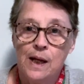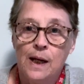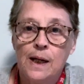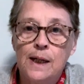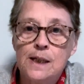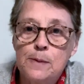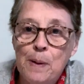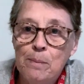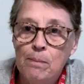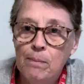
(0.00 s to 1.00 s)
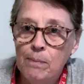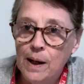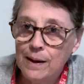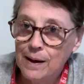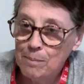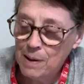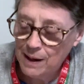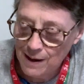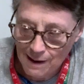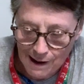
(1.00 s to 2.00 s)
I spent
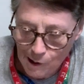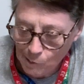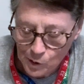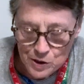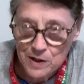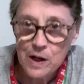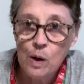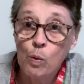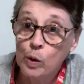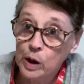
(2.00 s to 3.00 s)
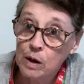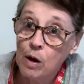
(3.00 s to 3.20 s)
many hours working